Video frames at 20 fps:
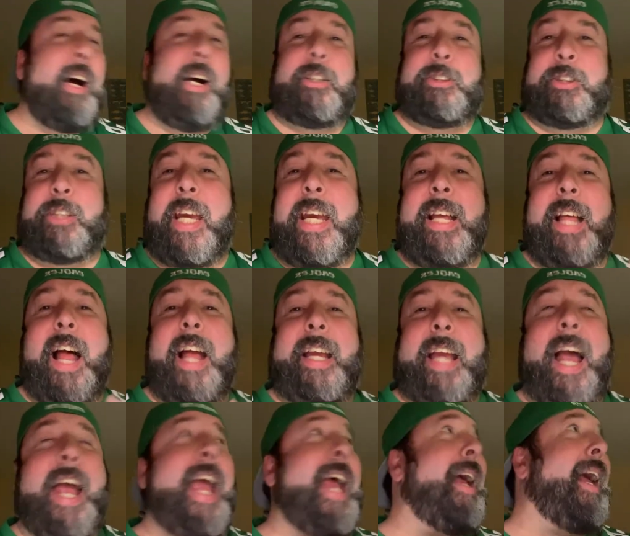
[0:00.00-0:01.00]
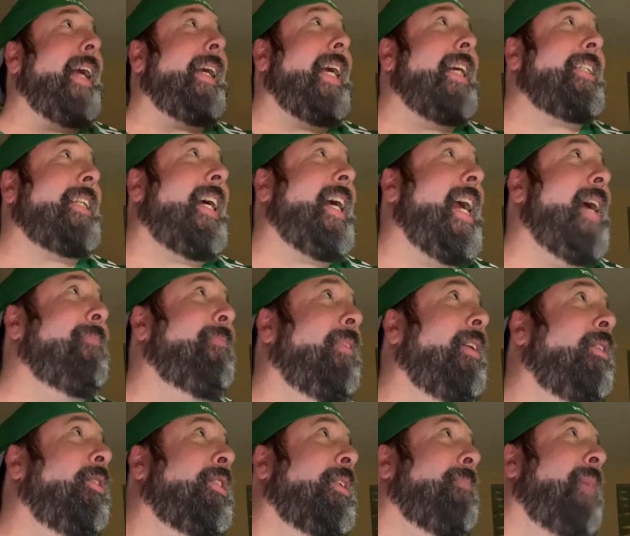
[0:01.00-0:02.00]
See, like I guess I am
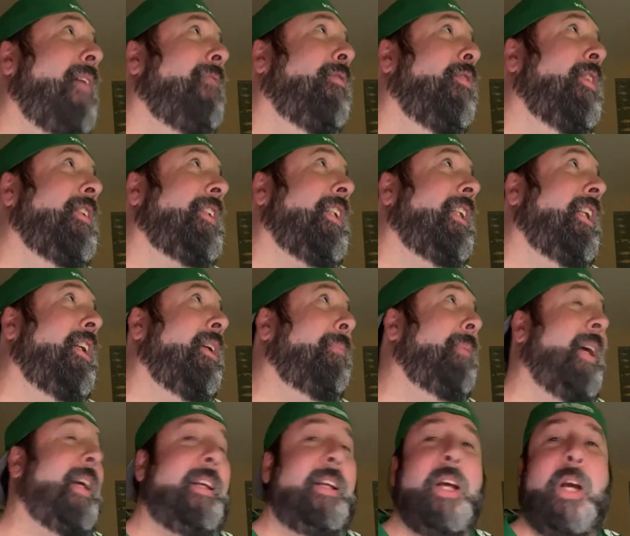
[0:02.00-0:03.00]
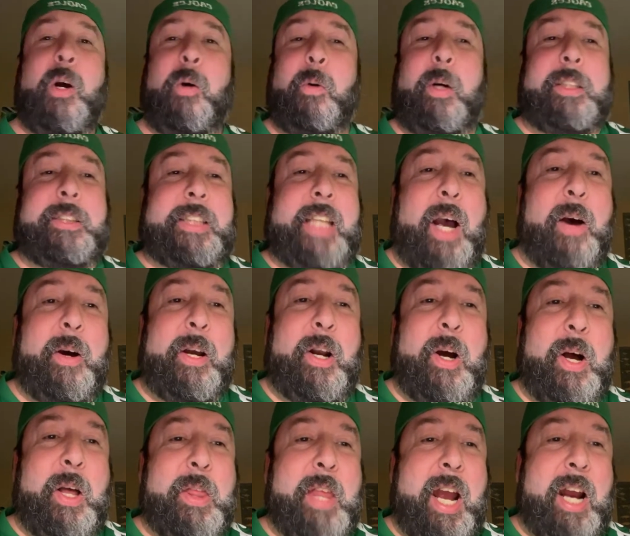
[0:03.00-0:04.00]
losing my voice a little bit. What's going
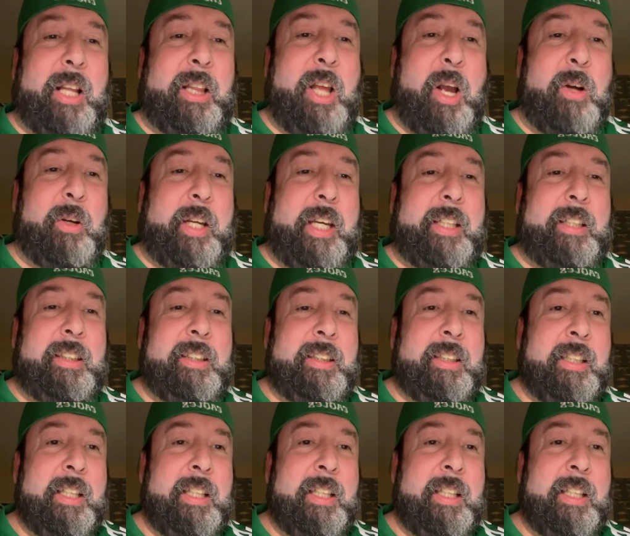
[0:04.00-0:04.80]
on there, Logan?